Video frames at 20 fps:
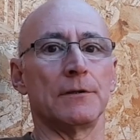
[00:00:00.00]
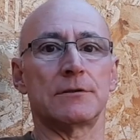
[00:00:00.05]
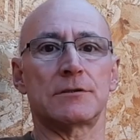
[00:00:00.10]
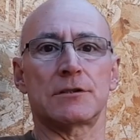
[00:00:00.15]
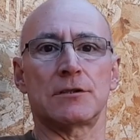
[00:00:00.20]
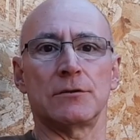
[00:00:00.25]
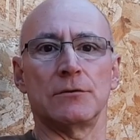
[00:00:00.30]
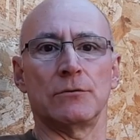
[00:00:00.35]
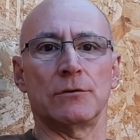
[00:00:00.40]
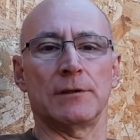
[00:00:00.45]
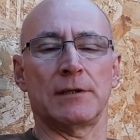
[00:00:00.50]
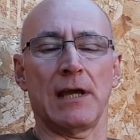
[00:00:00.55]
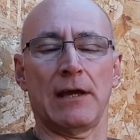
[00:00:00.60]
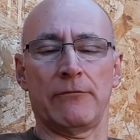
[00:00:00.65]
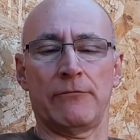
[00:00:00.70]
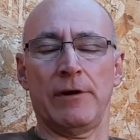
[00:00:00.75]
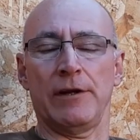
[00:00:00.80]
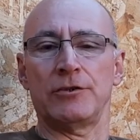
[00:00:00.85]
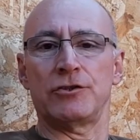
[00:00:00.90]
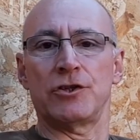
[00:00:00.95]
to get
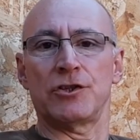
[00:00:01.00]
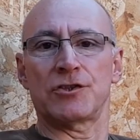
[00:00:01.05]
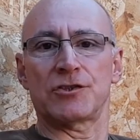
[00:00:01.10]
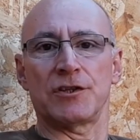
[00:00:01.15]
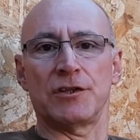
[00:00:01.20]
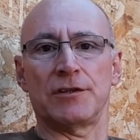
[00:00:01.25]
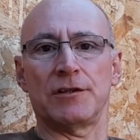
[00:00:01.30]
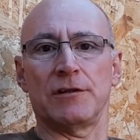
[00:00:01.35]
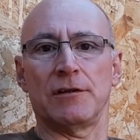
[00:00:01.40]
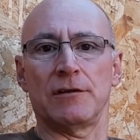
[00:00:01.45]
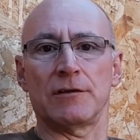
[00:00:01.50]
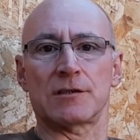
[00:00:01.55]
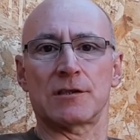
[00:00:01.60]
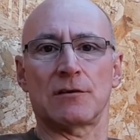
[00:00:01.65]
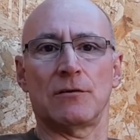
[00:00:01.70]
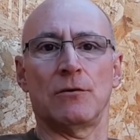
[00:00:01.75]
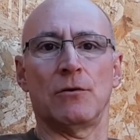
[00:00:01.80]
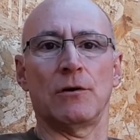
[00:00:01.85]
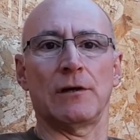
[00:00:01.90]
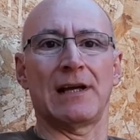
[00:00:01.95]
registered as
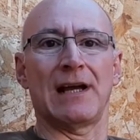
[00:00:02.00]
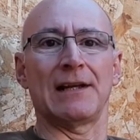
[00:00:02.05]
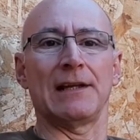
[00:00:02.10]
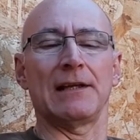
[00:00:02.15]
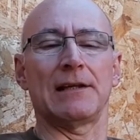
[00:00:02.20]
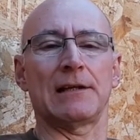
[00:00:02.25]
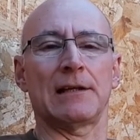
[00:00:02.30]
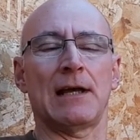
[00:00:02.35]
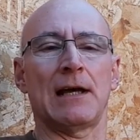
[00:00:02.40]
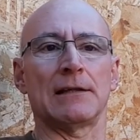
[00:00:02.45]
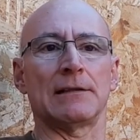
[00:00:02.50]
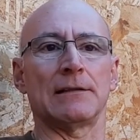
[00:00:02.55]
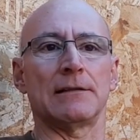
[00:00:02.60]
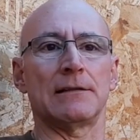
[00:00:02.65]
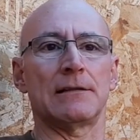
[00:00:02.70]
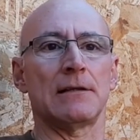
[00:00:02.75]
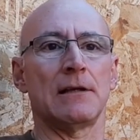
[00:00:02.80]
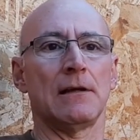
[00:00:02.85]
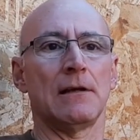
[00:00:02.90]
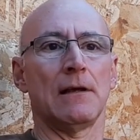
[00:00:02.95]
organic land,
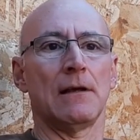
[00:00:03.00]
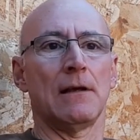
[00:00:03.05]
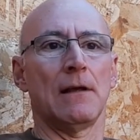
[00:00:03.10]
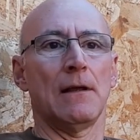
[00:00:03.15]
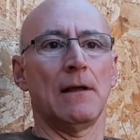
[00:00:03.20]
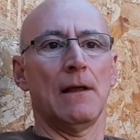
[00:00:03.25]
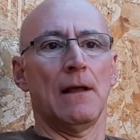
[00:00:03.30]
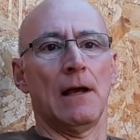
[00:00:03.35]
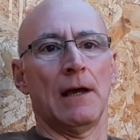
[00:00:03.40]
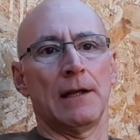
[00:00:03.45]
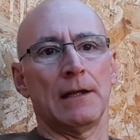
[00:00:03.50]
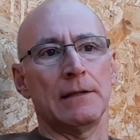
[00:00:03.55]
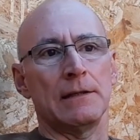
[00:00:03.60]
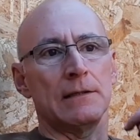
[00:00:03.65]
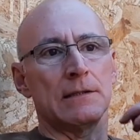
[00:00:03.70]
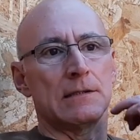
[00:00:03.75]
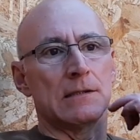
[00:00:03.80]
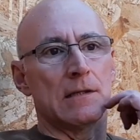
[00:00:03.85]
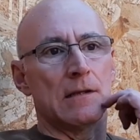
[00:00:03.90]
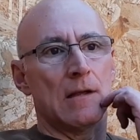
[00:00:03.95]

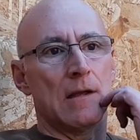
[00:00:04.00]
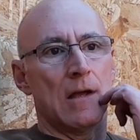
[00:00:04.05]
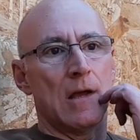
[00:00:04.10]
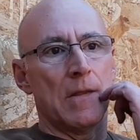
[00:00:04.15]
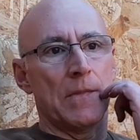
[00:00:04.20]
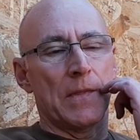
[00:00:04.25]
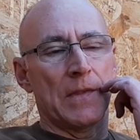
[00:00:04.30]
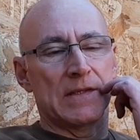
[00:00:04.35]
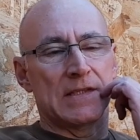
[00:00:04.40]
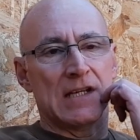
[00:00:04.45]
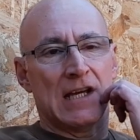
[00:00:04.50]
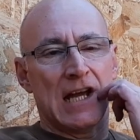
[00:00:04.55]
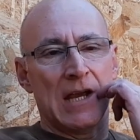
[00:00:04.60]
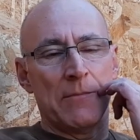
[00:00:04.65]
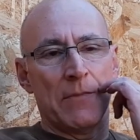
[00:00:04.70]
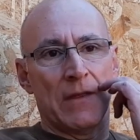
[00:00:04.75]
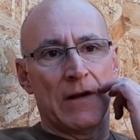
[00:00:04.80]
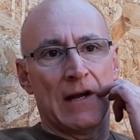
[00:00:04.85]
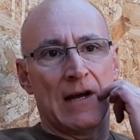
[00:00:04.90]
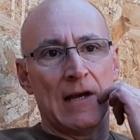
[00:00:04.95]
and at the time
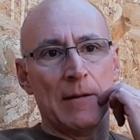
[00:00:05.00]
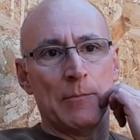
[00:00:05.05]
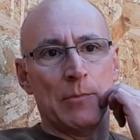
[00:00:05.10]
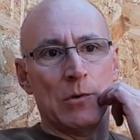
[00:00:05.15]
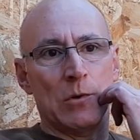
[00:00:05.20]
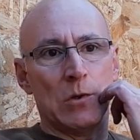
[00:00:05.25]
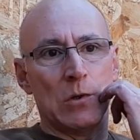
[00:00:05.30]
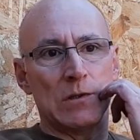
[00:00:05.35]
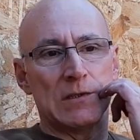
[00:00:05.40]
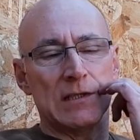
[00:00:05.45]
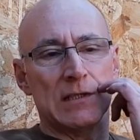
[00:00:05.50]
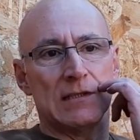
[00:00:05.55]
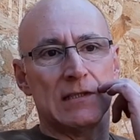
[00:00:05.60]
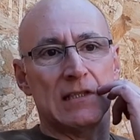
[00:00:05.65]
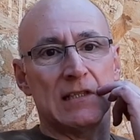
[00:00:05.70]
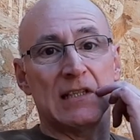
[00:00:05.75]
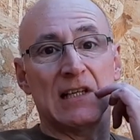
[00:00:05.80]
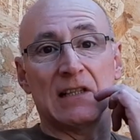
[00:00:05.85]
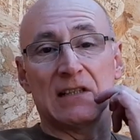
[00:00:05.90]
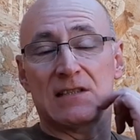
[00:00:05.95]
that I bought it
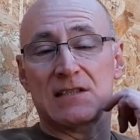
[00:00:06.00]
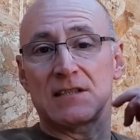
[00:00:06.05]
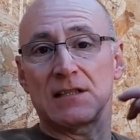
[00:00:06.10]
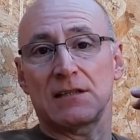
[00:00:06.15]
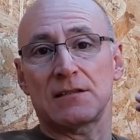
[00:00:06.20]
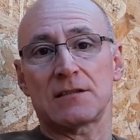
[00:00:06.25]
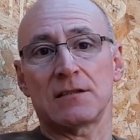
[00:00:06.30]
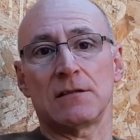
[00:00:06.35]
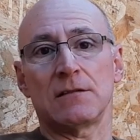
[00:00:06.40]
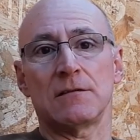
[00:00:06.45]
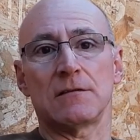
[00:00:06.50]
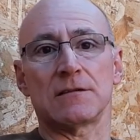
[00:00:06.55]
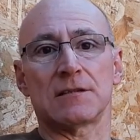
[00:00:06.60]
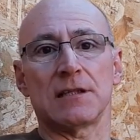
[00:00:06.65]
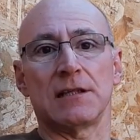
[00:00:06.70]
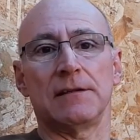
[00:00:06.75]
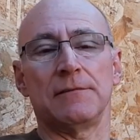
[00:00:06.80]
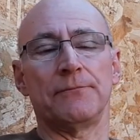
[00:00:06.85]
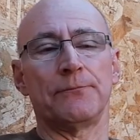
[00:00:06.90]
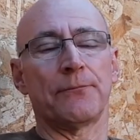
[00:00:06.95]
he'd had 6 years
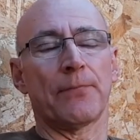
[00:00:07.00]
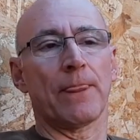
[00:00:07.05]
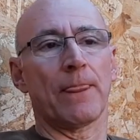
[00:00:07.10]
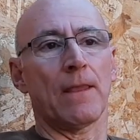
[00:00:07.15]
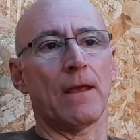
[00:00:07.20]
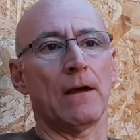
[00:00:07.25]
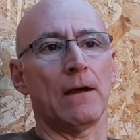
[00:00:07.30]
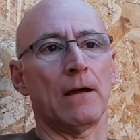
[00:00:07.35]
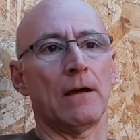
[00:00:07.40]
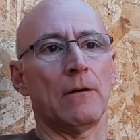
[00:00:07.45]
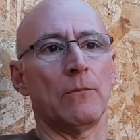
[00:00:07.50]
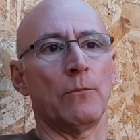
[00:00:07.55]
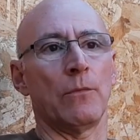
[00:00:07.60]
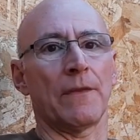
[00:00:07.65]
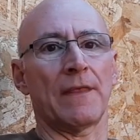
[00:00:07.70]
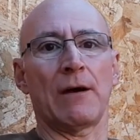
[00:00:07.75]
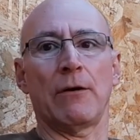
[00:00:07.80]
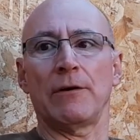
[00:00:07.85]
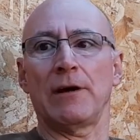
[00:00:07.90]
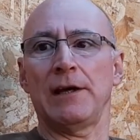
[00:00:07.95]
in
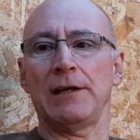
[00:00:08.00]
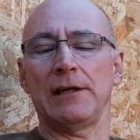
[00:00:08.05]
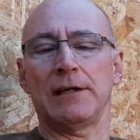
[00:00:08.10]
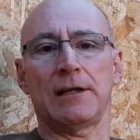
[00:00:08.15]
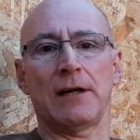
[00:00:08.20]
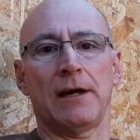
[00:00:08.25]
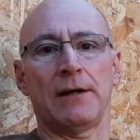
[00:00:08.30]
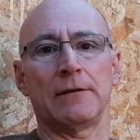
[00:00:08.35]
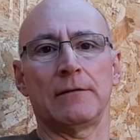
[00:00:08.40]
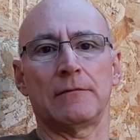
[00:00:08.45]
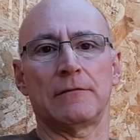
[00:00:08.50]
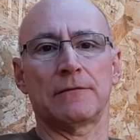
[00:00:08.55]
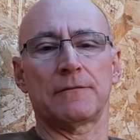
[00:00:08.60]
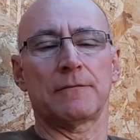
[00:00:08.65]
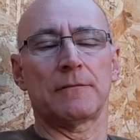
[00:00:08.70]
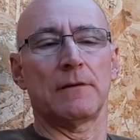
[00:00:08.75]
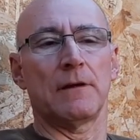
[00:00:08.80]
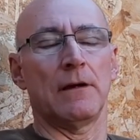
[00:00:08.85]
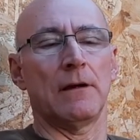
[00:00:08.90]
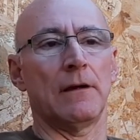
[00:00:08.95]
without any kind
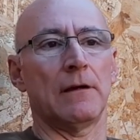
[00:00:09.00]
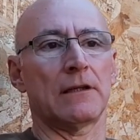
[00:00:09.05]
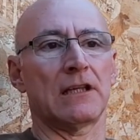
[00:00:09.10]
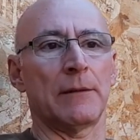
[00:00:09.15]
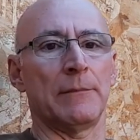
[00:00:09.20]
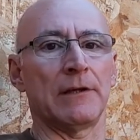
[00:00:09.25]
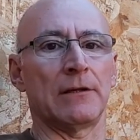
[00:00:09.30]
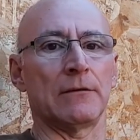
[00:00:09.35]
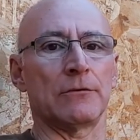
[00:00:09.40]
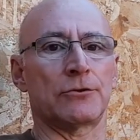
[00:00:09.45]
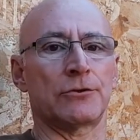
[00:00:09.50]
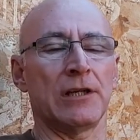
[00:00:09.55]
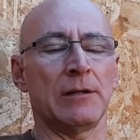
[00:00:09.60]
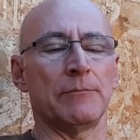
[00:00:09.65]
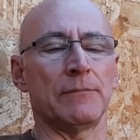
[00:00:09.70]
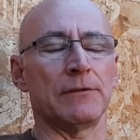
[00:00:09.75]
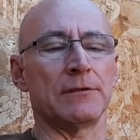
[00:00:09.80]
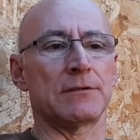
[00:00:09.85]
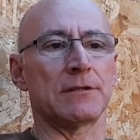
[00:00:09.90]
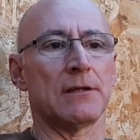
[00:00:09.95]
of chemical
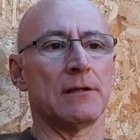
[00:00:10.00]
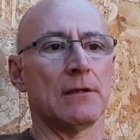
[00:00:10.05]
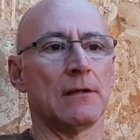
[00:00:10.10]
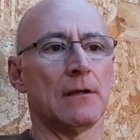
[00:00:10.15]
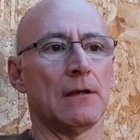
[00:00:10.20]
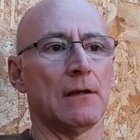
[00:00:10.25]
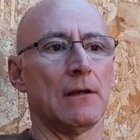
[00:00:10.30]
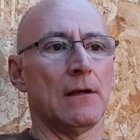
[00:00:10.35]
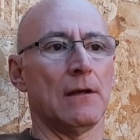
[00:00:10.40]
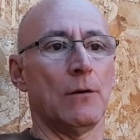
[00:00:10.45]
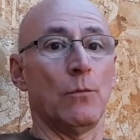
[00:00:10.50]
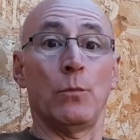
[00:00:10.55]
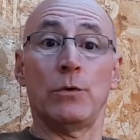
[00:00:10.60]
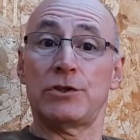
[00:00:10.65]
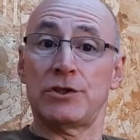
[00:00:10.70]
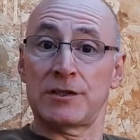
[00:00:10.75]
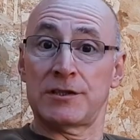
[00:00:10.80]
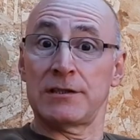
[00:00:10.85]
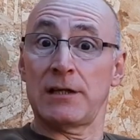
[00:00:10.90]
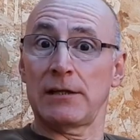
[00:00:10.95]
treatment, which
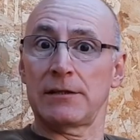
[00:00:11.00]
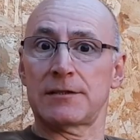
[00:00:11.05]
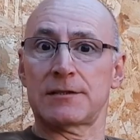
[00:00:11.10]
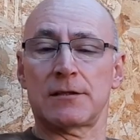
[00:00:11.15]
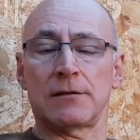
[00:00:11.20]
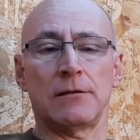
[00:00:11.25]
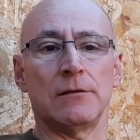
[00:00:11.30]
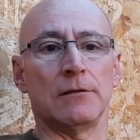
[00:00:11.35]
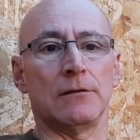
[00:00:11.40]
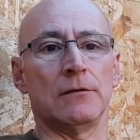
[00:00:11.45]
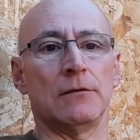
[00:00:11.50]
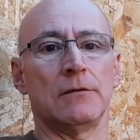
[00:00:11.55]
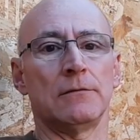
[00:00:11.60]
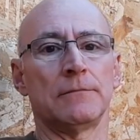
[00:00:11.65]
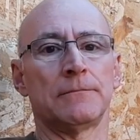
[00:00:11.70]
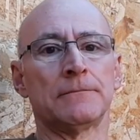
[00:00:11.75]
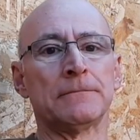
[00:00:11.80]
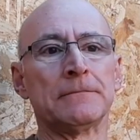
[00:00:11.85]
is nice to know.